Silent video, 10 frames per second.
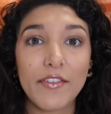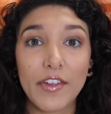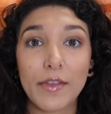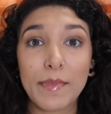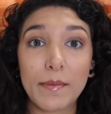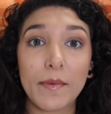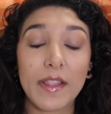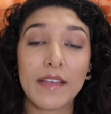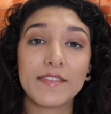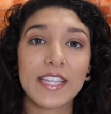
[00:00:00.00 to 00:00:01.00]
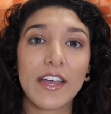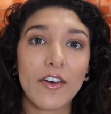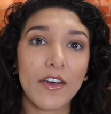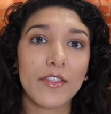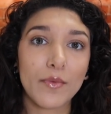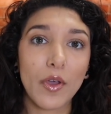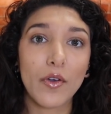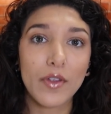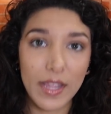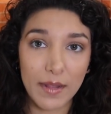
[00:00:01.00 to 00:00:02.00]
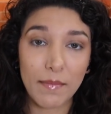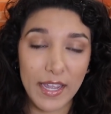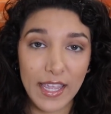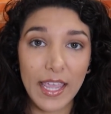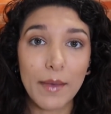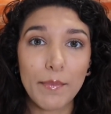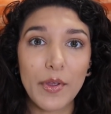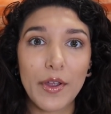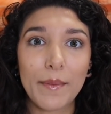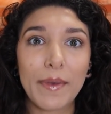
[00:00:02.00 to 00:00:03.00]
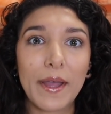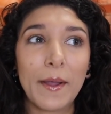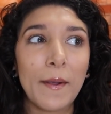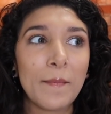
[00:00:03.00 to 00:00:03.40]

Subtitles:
a very minimal lifestyle on the road in my camper, but